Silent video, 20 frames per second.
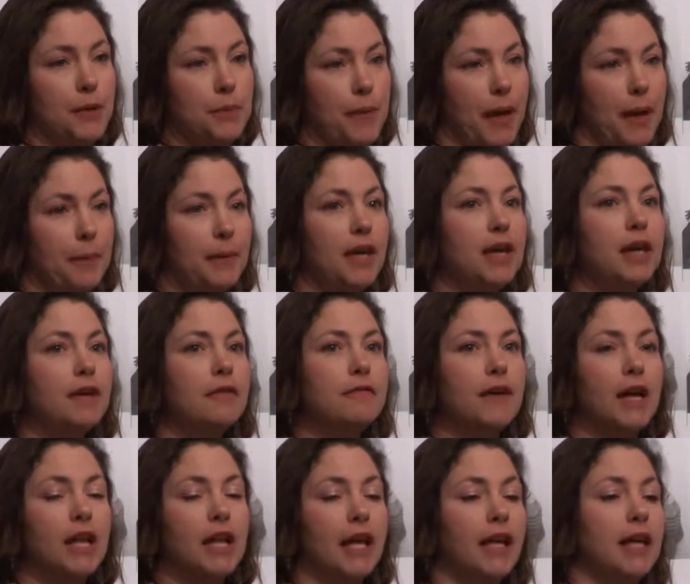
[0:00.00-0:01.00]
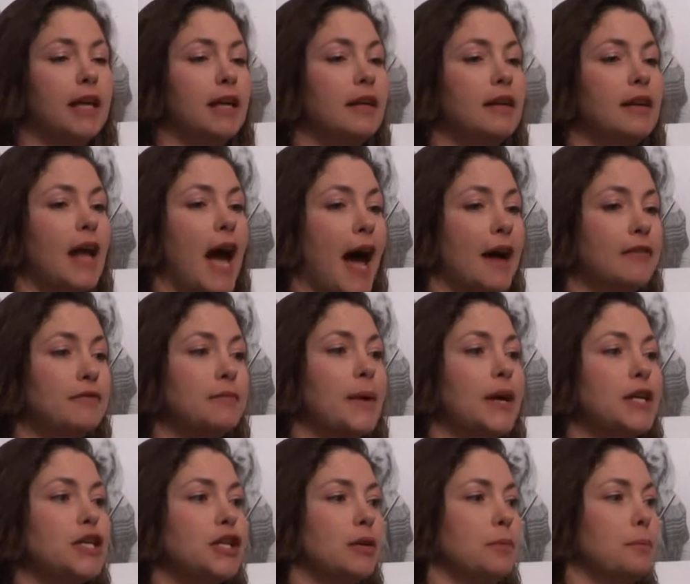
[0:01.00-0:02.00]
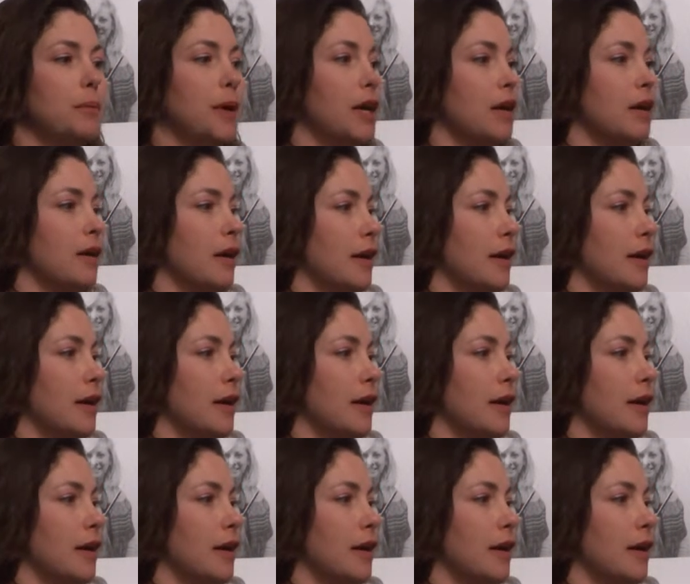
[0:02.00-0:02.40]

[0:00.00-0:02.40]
and maybe he felt like he didn't have much compared